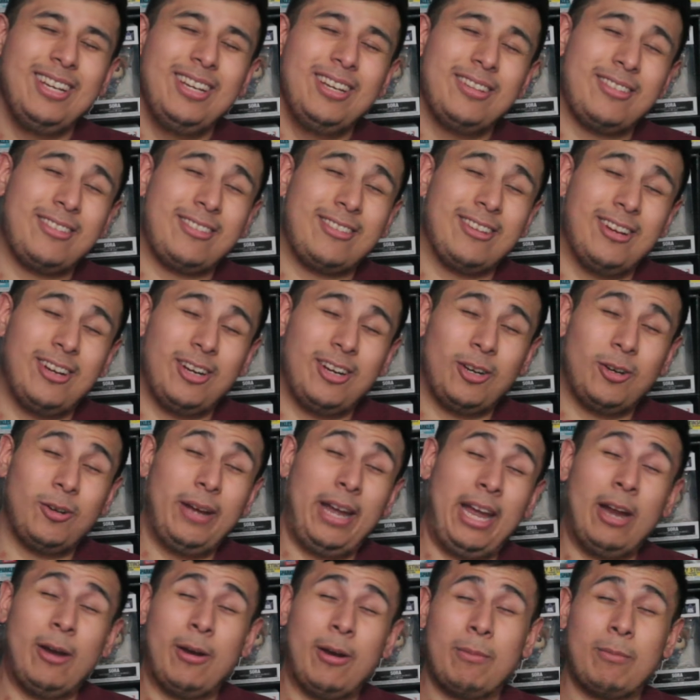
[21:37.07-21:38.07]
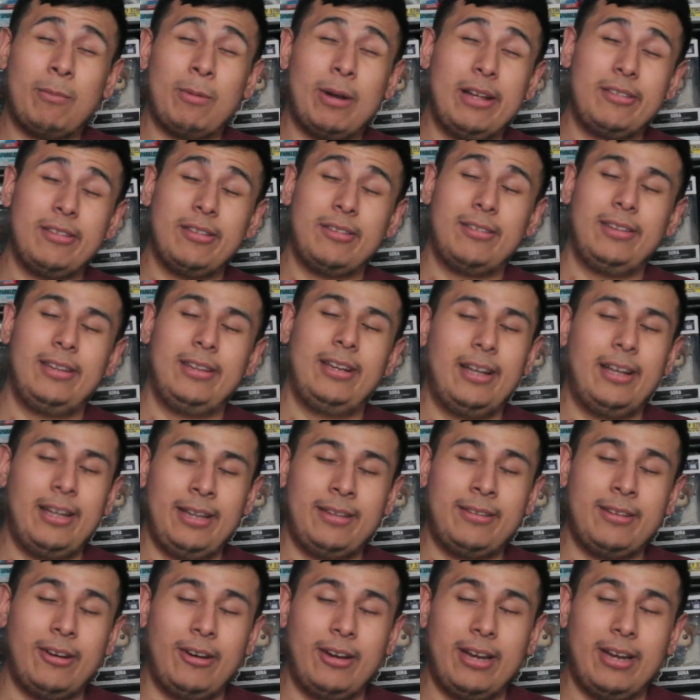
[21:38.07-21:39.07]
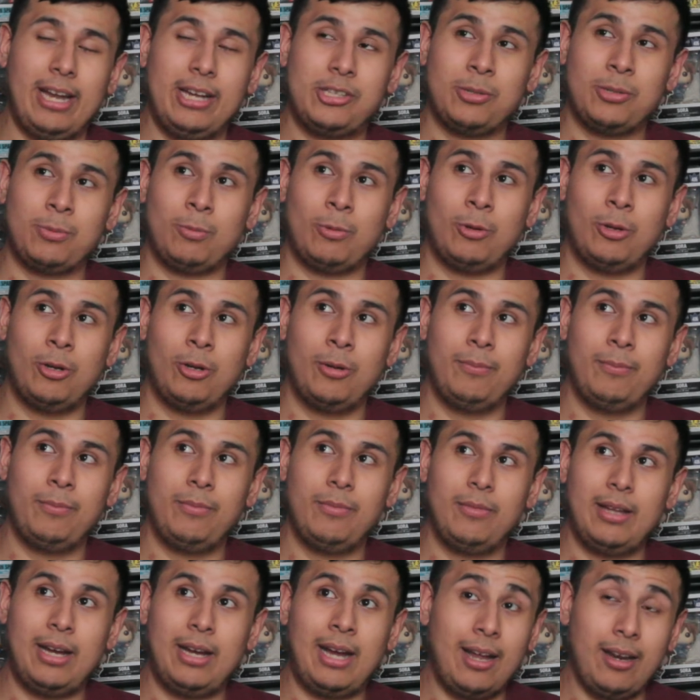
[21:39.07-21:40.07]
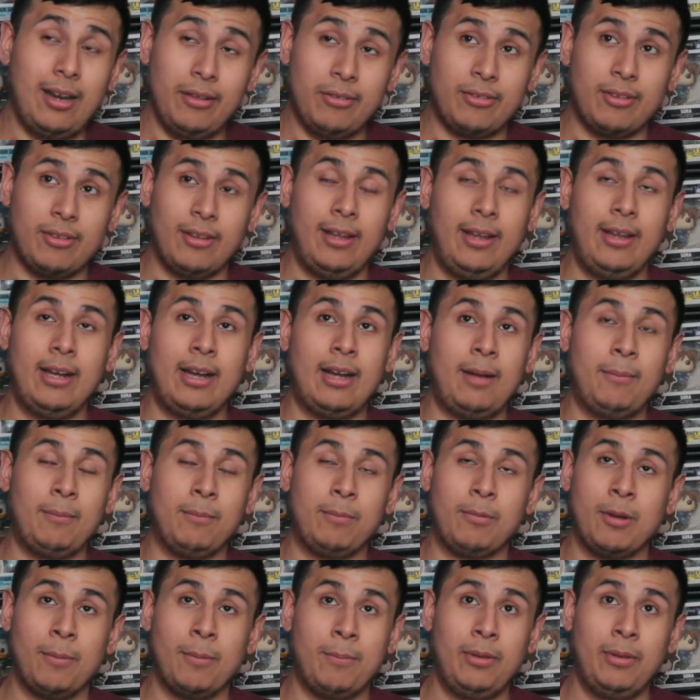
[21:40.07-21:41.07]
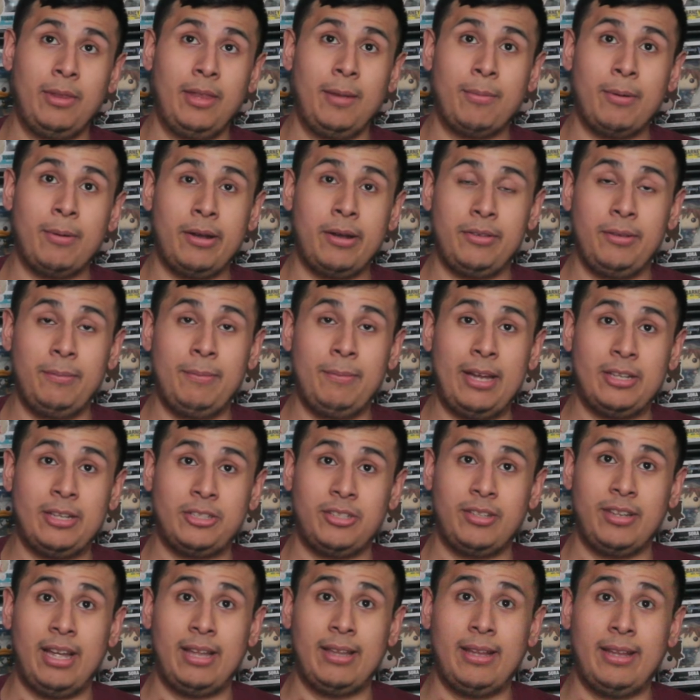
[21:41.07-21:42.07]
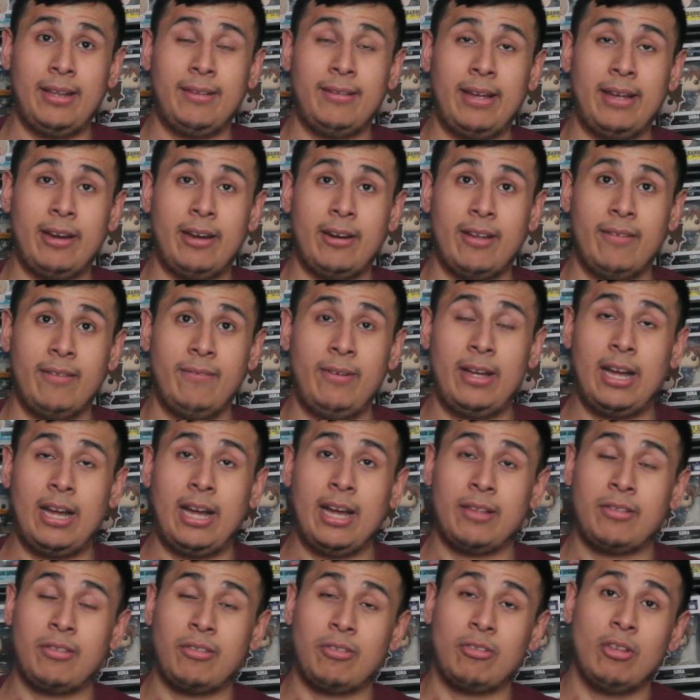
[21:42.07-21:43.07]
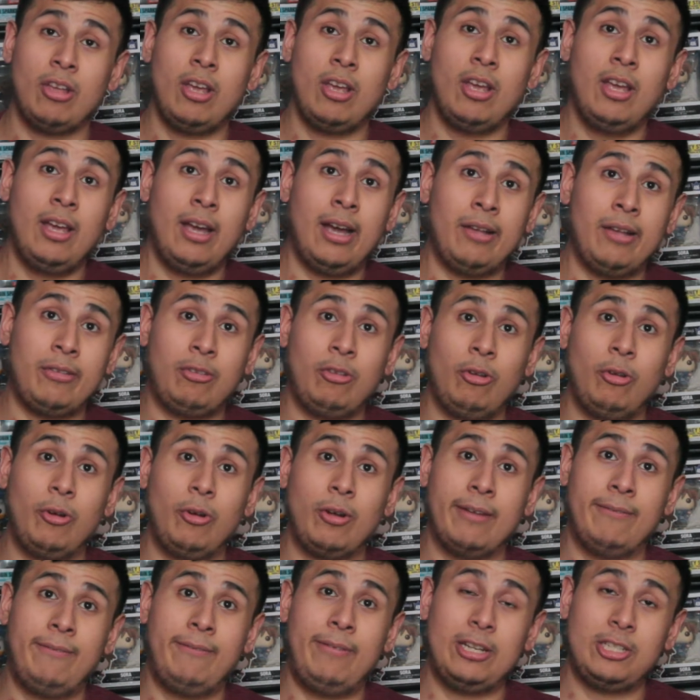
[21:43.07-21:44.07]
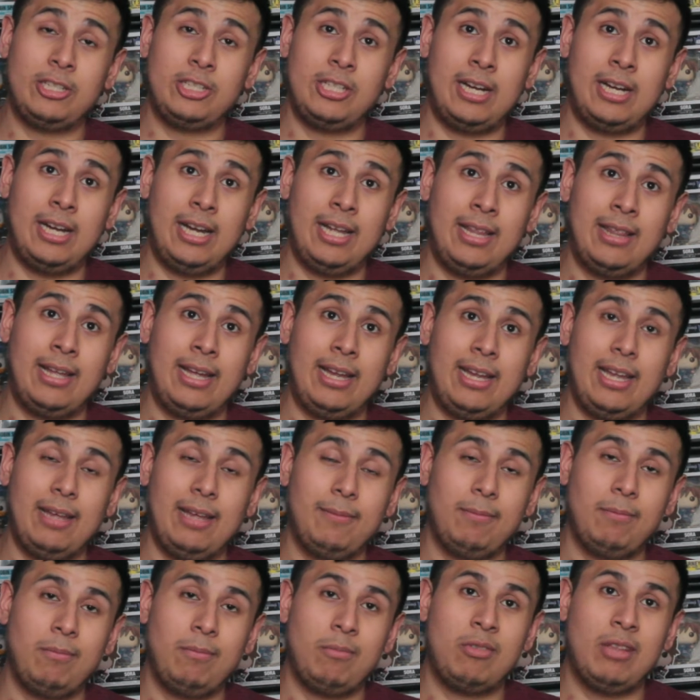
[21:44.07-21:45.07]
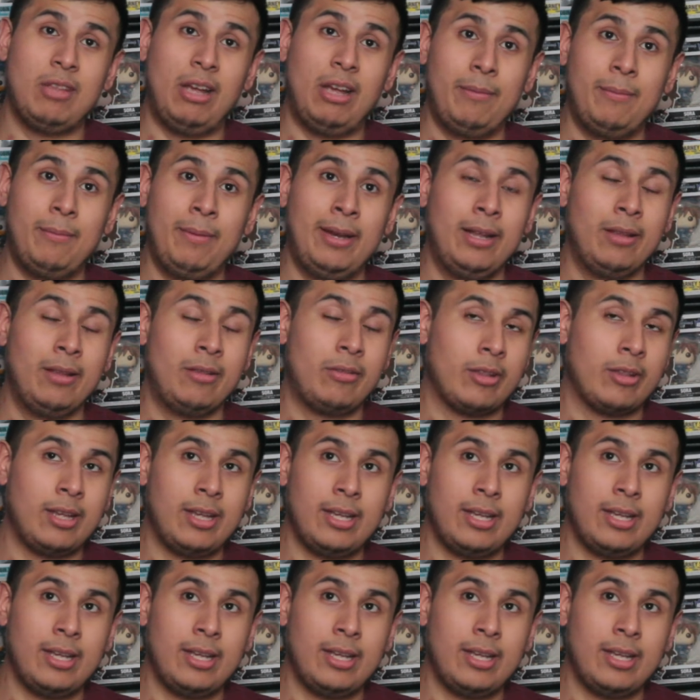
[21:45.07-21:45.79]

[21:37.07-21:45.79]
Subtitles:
So Aaron runs into the interrogation room. Honestly, I'm completely impressed. He managed to get an entire a pseudo confession out in, like, 7 minutes.